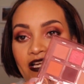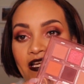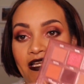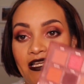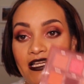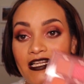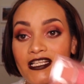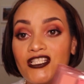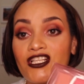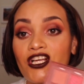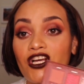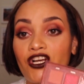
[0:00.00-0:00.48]
It
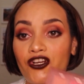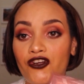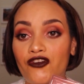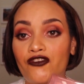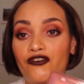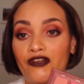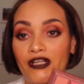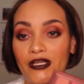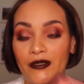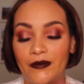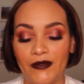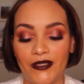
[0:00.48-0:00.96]
is a
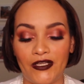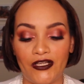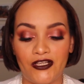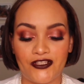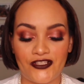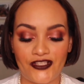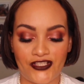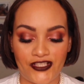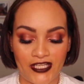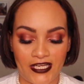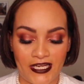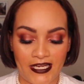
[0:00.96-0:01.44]

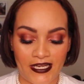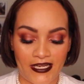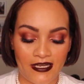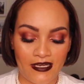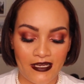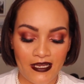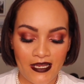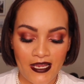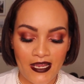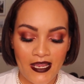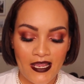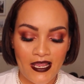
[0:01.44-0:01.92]
creamier
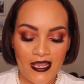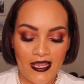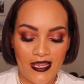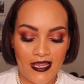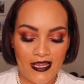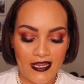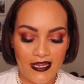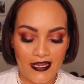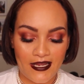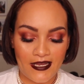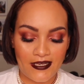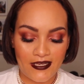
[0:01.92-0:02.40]
shade,
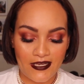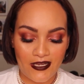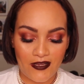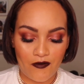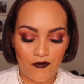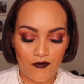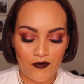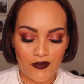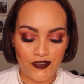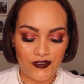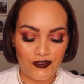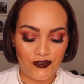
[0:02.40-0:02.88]
and
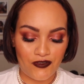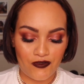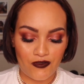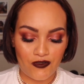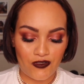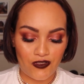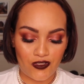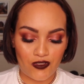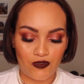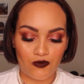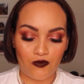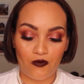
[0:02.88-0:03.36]
when
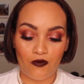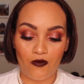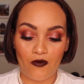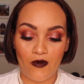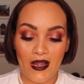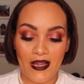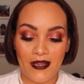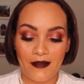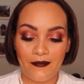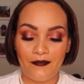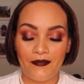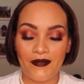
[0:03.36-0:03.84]
you
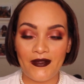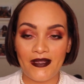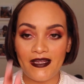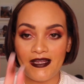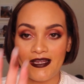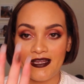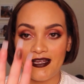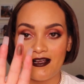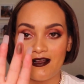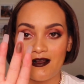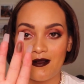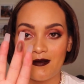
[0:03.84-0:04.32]
swipe
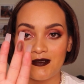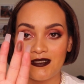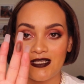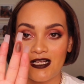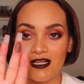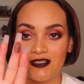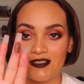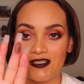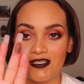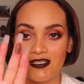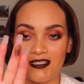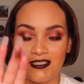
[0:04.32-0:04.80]
it, it comes
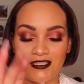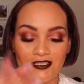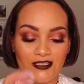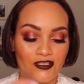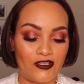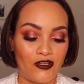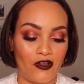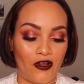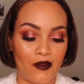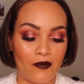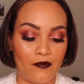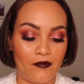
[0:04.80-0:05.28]
out to this
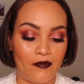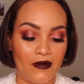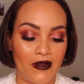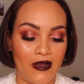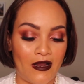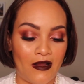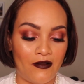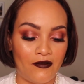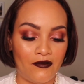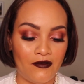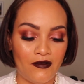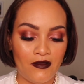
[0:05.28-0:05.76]
dark
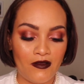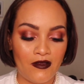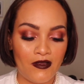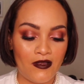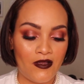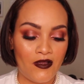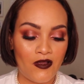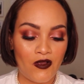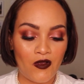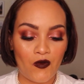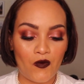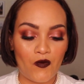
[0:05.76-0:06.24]
brown,
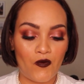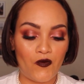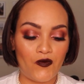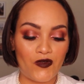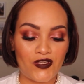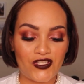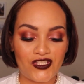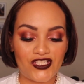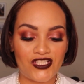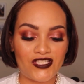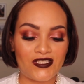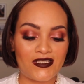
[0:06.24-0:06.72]

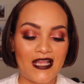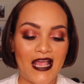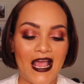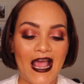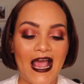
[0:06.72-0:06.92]
which is